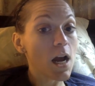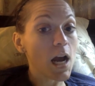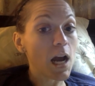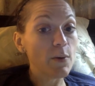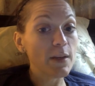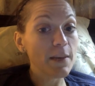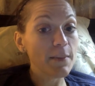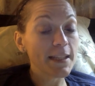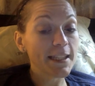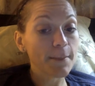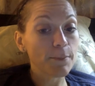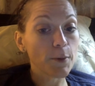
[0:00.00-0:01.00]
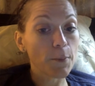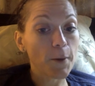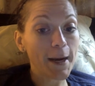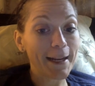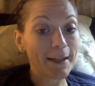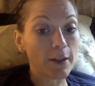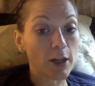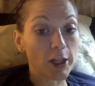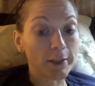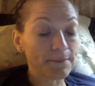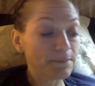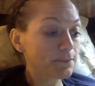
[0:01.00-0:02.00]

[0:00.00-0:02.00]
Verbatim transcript: I would get me some propranolol.